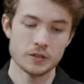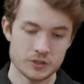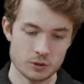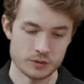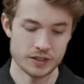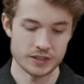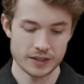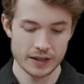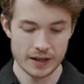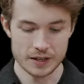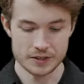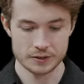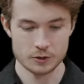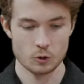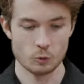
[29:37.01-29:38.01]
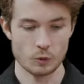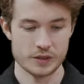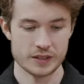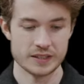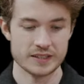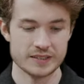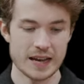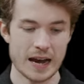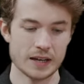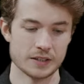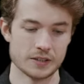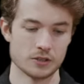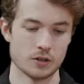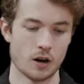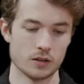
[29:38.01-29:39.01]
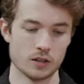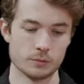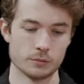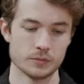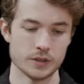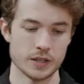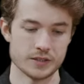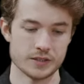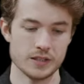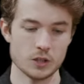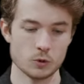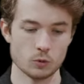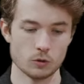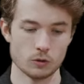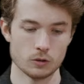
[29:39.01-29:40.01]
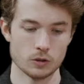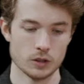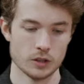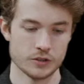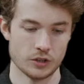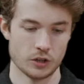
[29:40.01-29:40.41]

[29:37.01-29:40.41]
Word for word: So in this case, where the status column is equal